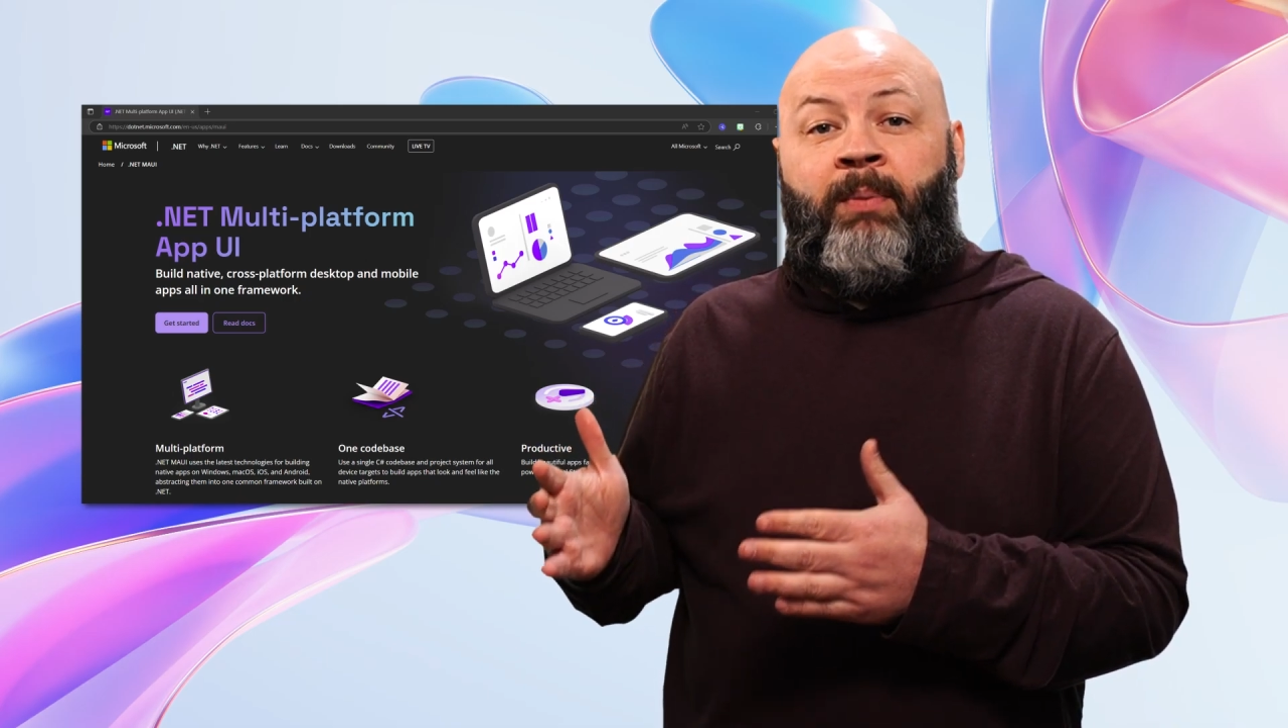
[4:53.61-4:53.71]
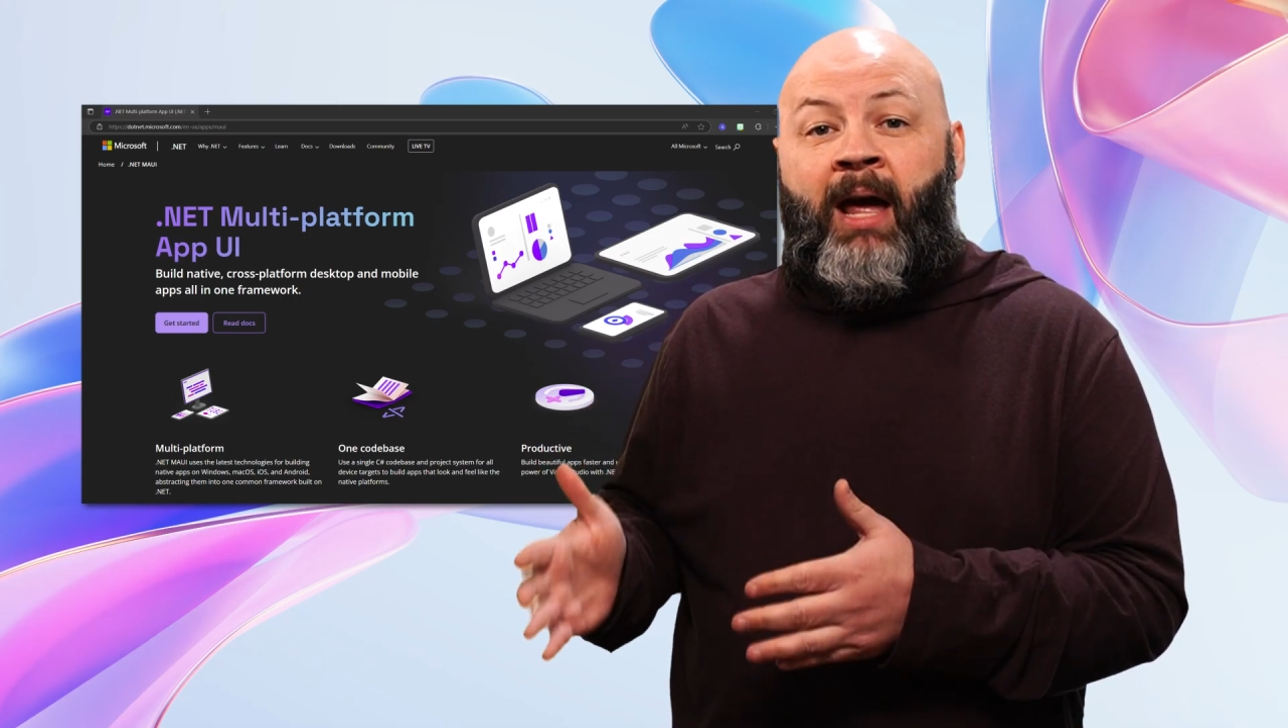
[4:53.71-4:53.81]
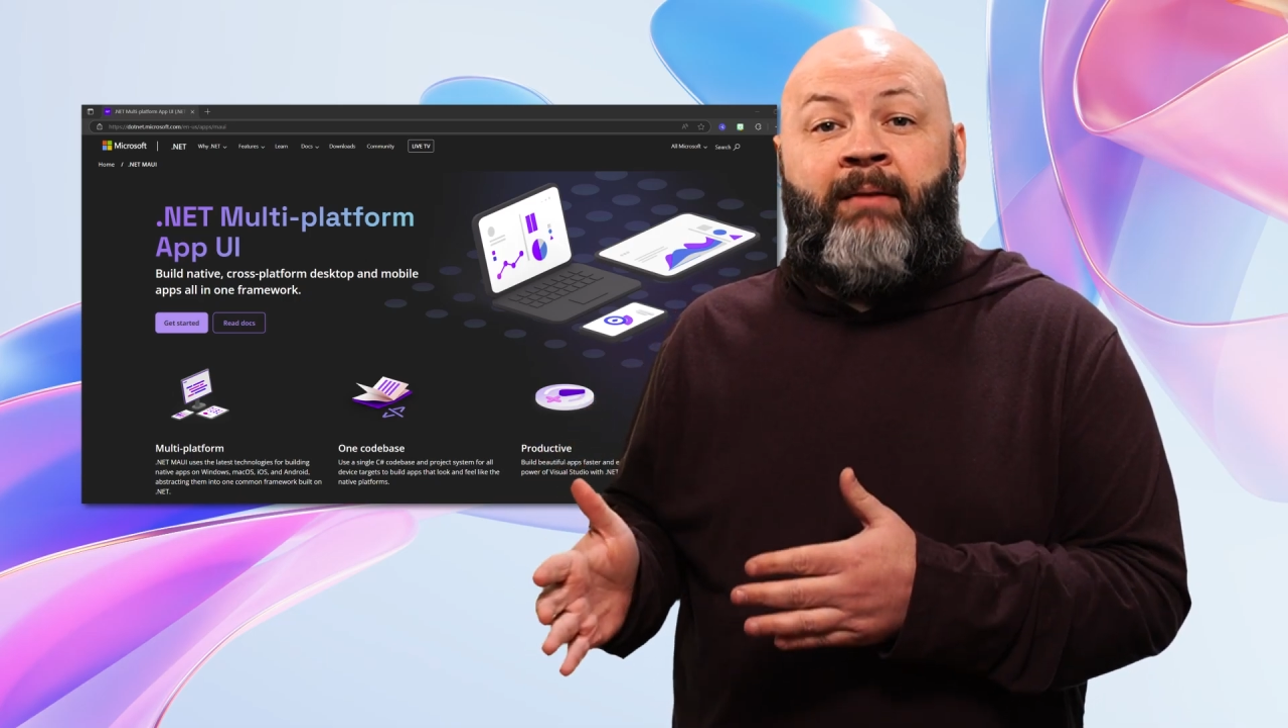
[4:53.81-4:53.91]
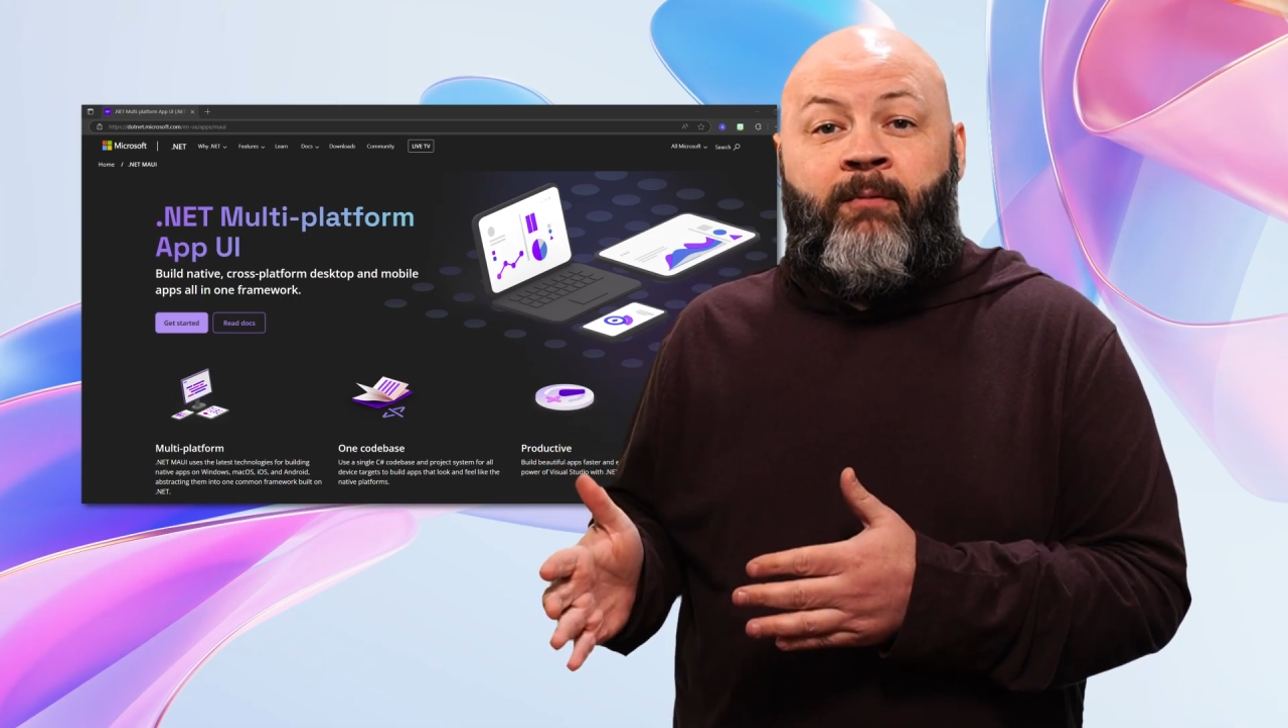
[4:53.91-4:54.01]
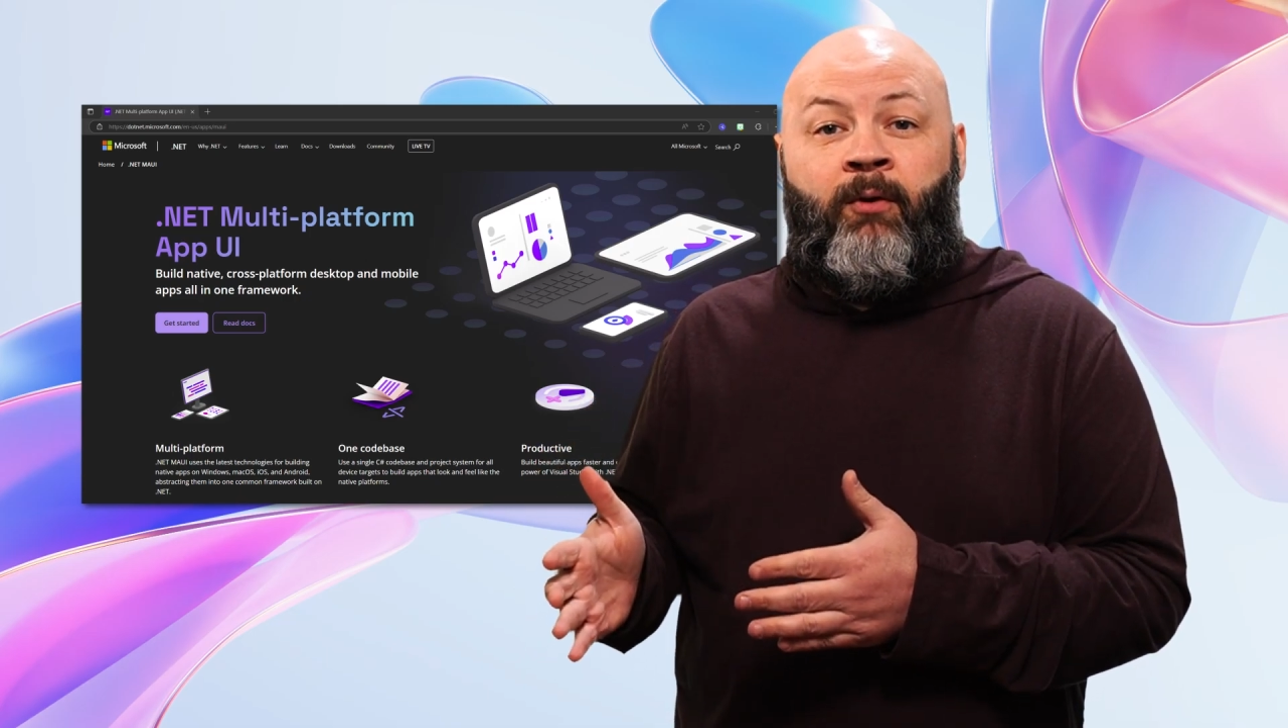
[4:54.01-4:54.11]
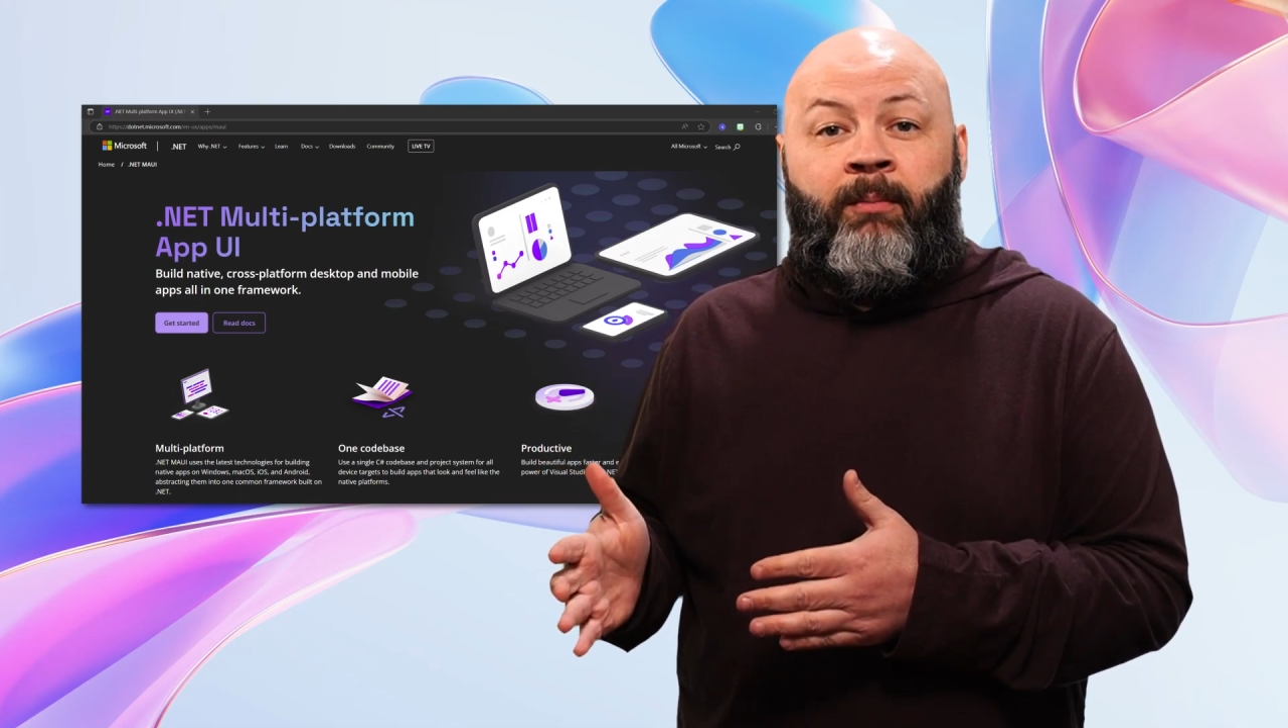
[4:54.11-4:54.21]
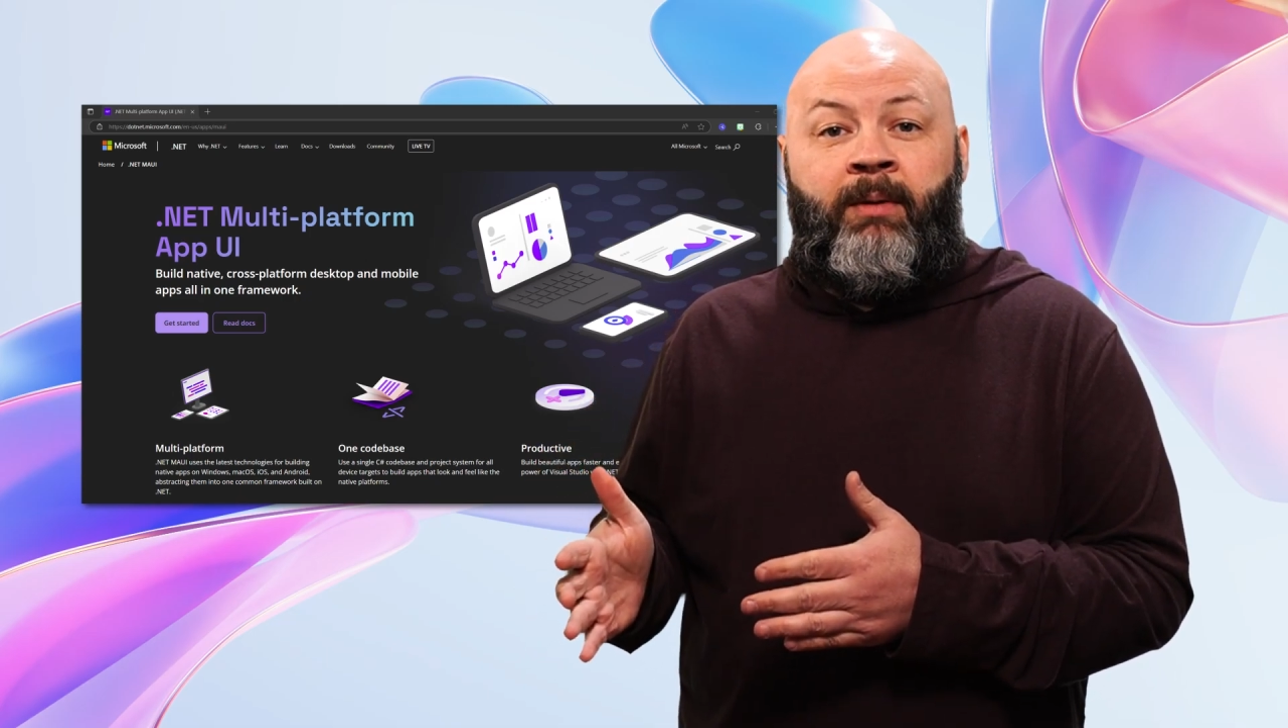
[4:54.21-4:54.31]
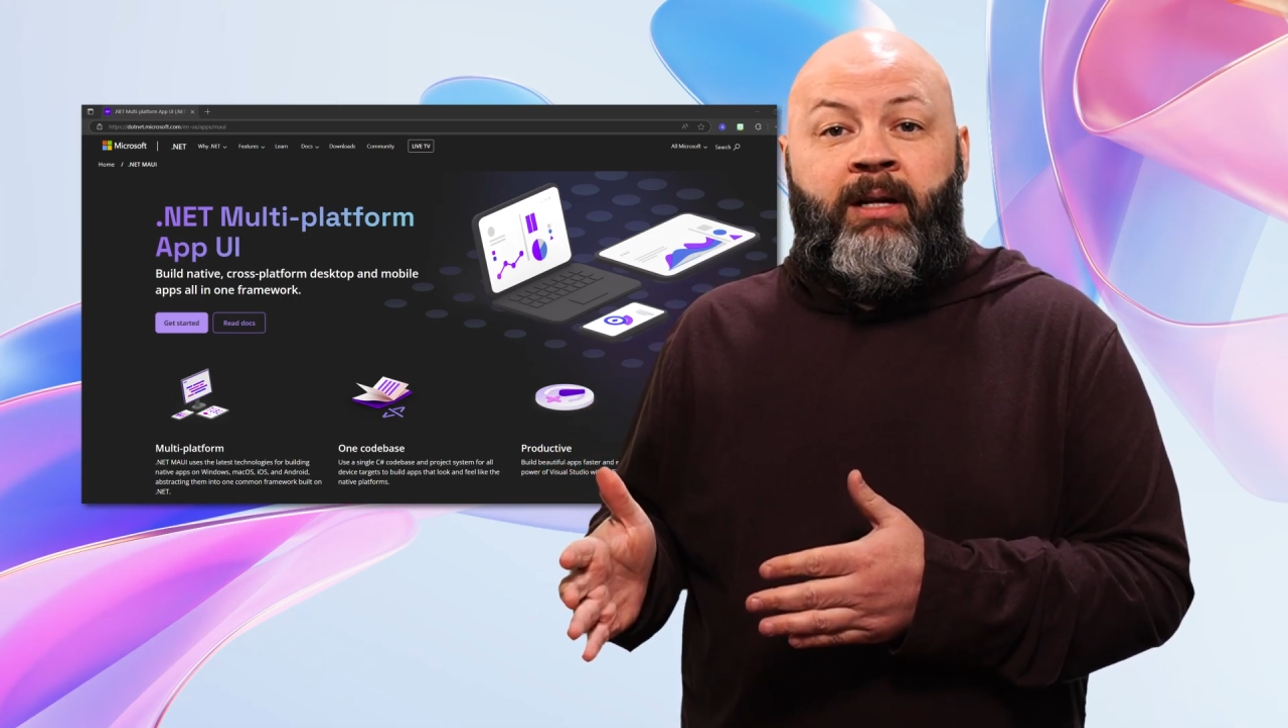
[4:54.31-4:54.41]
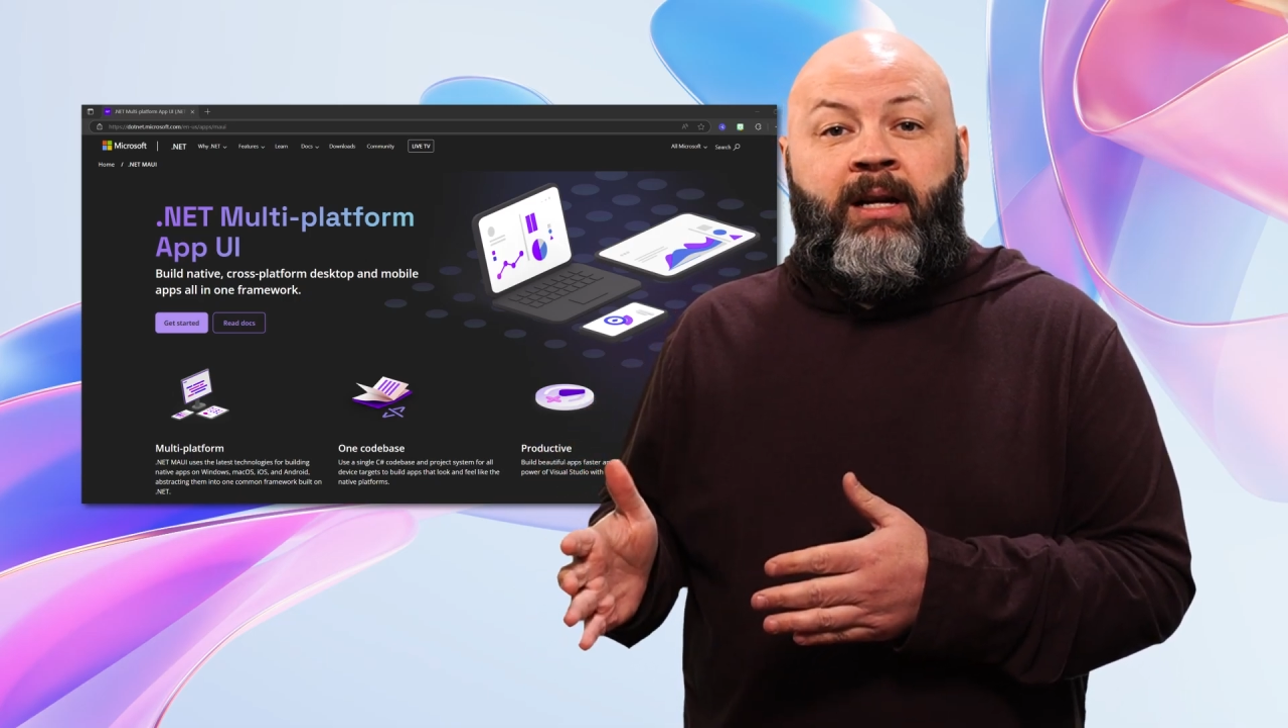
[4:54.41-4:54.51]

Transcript: platform.